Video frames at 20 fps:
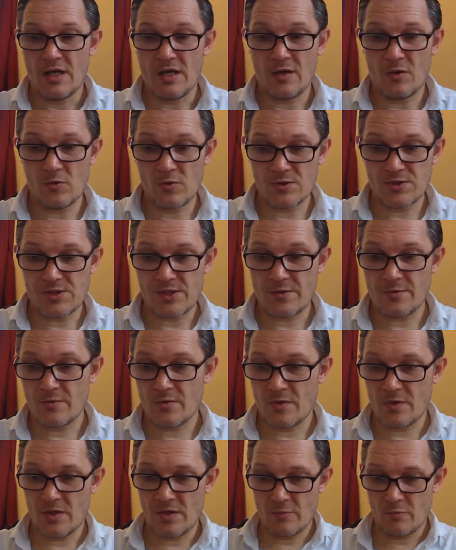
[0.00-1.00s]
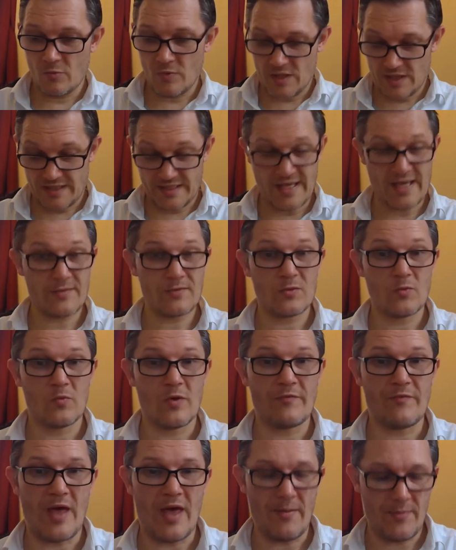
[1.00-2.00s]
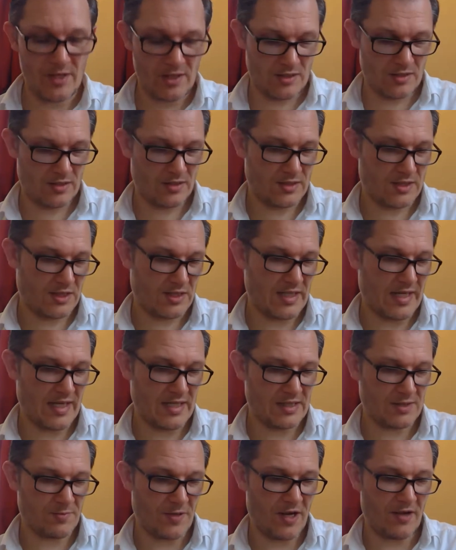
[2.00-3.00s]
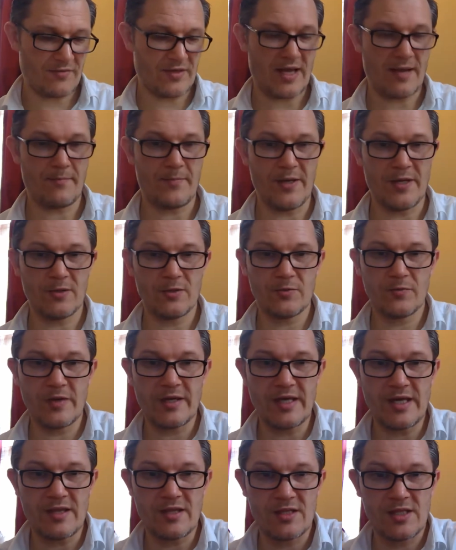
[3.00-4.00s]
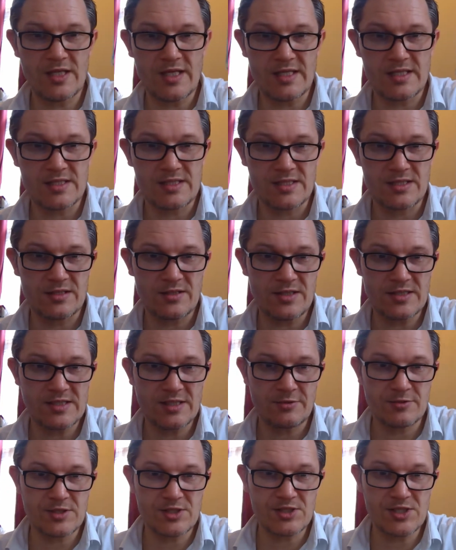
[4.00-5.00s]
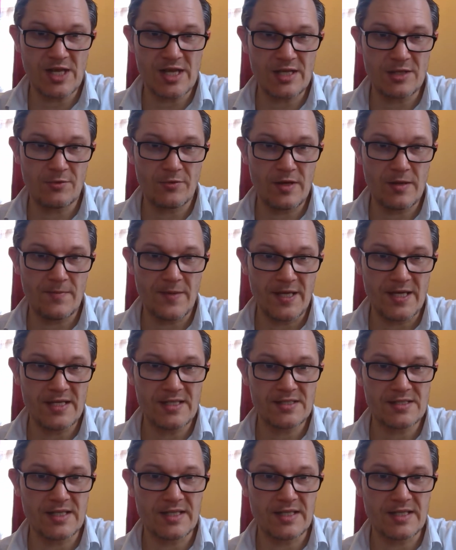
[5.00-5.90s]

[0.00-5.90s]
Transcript: Also, again, with Emmet as part of that build, we get this, a nice little scenery piece.